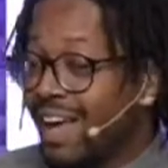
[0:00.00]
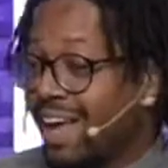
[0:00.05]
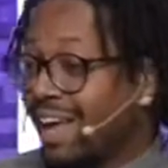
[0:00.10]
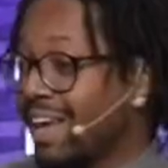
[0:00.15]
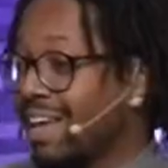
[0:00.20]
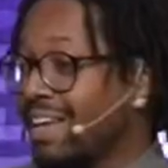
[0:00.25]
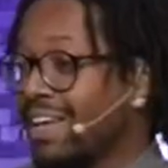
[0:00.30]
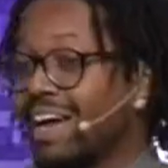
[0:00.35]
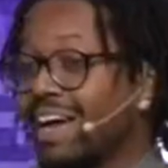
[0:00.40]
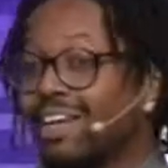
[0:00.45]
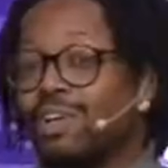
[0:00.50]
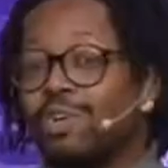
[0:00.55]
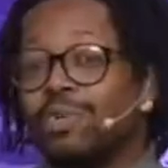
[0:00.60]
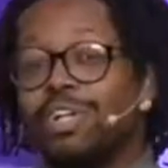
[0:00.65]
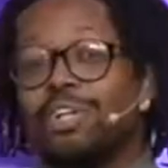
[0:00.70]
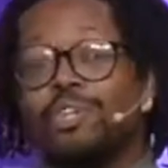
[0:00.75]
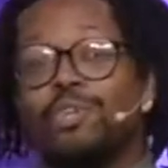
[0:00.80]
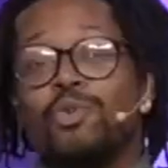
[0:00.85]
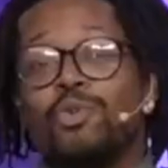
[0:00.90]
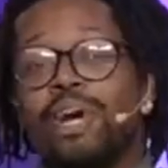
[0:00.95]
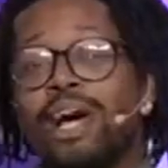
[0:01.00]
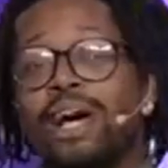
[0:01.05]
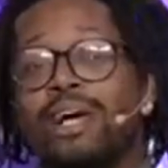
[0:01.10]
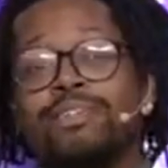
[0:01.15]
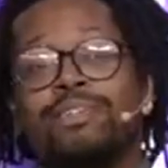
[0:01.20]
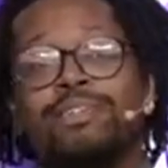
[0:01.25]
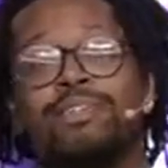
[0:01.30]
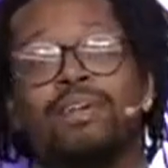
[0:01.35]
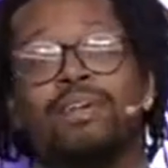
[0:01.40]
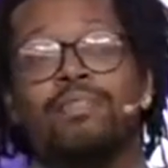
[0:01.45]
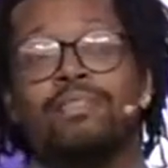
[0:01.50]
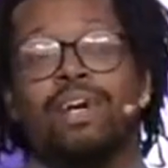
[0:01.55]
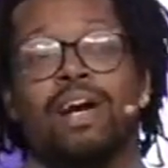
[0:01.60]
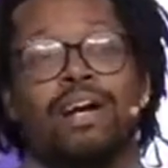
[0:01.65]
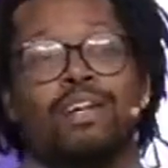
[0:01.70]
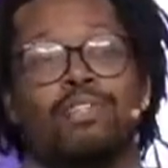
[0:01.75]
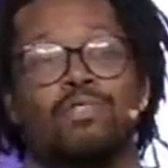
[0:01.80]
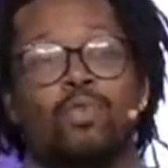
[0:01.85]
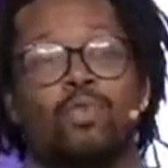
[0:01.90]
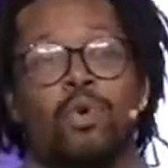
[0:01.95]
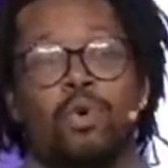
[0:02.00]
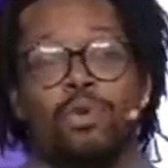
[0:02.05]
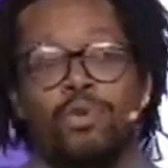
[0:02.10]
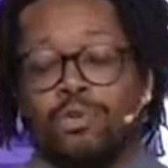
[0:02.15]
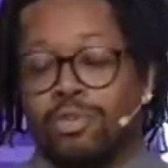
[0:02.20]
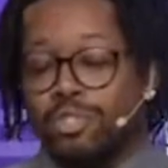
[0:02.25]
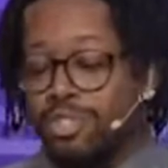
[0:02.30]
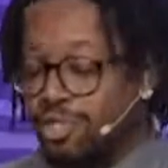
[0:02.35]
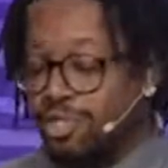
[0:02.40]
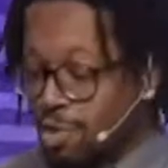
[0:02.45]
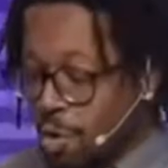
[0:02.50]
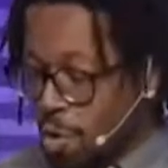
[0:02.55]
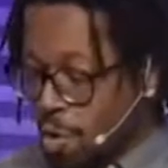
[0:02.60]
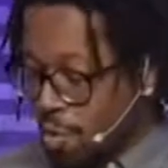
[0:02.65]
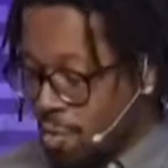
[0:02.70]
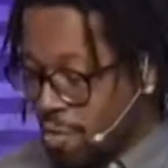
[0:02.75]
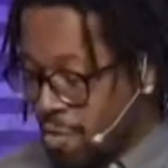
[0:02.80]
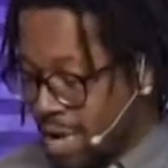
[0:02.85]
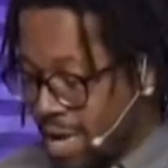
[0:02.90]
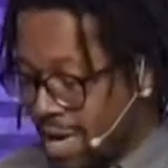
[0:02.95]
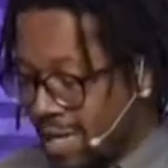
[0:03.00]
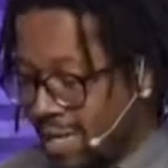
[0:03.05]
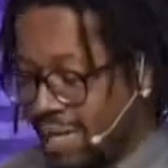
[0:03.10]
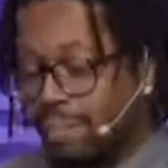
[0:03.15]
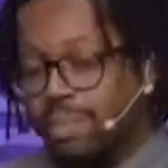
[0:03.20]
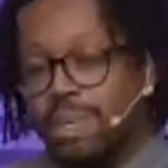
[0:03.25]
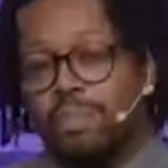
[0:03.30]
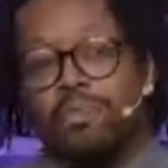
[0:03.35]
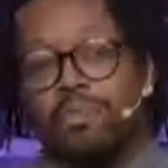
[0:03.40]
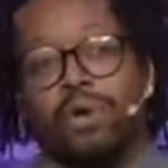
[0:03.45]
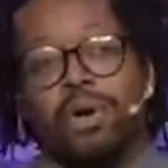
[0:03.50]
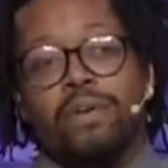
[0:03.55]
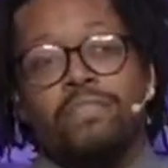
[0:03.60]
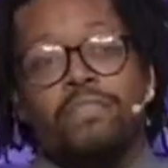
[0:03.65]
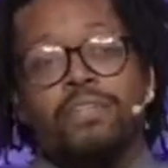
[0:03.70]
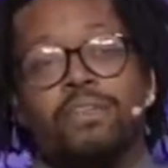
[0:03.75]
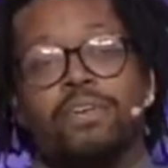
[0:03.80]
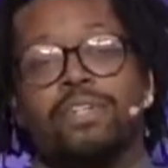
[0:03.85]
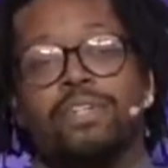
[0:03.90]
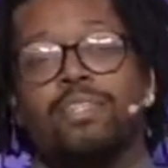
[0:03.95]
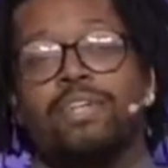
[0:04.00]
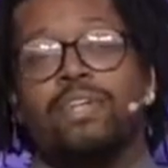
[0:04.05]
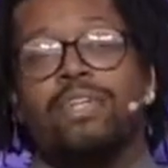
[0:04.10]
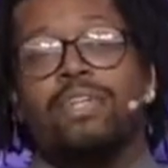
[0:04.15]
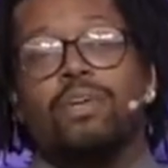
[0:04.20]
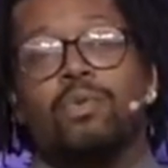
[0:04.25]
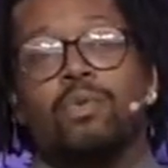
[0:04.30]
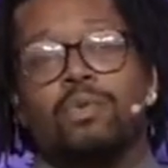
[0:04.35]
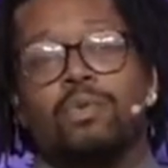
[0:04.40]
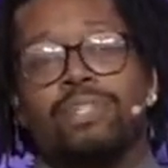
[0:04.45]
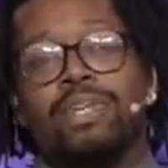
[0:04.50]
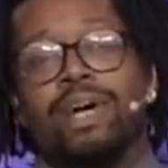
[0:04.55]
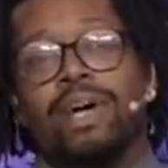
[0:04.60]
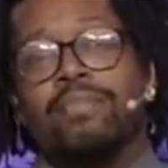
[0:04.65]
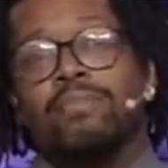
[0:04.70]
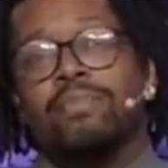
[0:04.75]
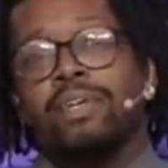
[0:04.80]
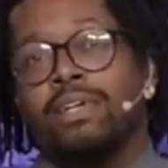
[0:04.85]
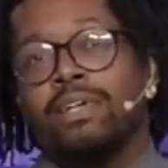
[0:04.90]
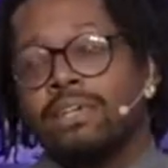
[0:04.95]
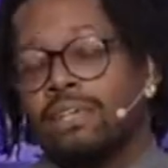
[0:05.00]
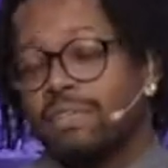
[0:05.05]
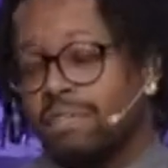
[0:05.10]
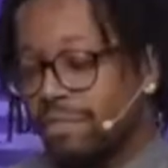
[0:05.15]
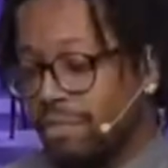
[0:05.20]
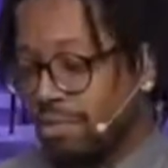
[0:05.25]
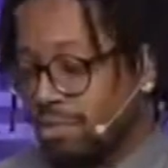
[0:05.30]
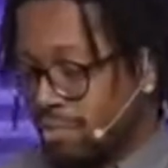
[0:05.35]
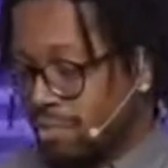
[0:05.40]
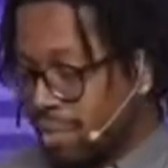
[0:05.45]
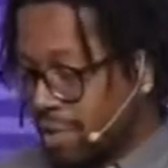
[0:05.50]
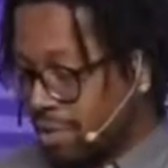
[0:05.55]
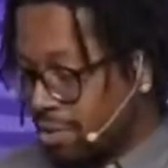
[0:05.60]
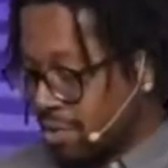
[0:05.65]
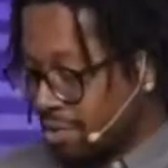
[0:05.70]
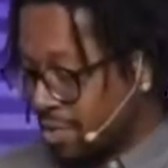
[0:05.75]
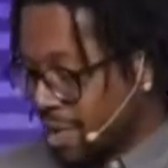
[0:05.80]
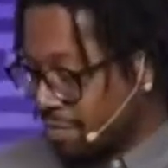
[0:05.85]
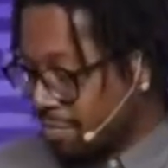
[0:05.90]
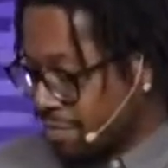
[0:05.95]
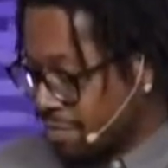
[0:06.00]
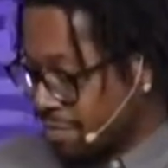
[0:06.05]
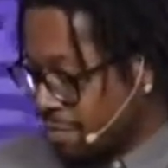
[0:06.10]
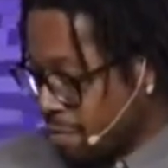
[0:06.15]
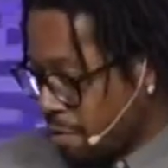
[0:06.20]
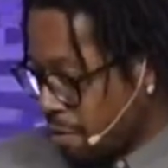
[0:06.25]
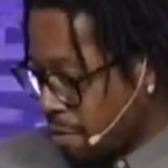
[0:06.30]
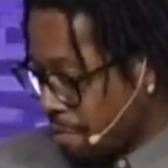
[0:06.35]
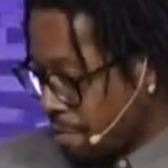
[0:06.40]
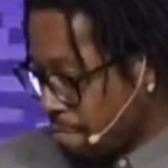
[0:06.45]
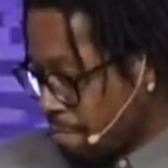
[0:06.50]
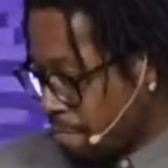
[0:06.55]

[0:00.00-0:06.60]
And I know that you guys love God's word. So let me pray for us and then we'll dive into 1 Peter chapter 4.